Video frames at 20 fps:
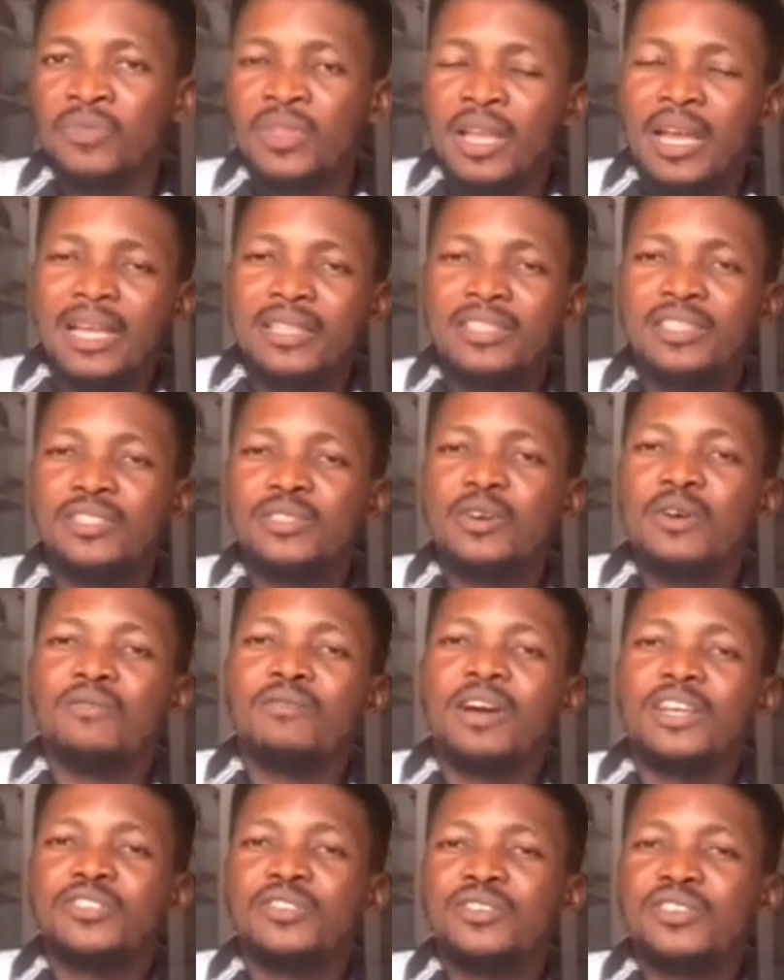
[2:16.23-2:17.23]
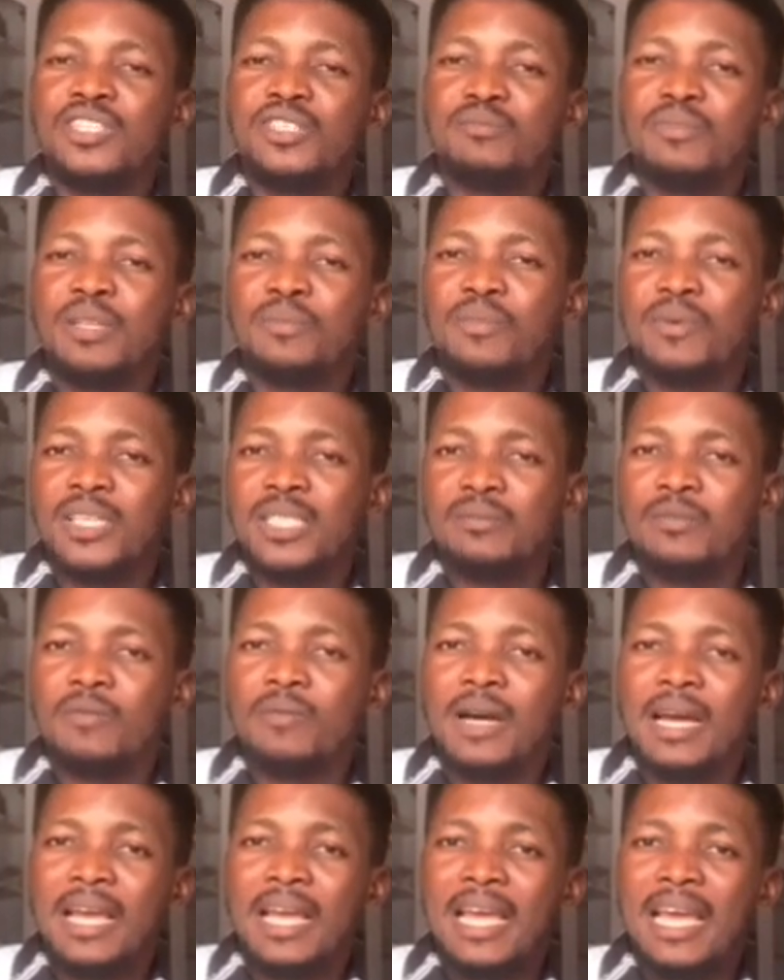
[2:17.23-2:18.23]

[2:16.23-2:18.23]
And this conversion is made possible by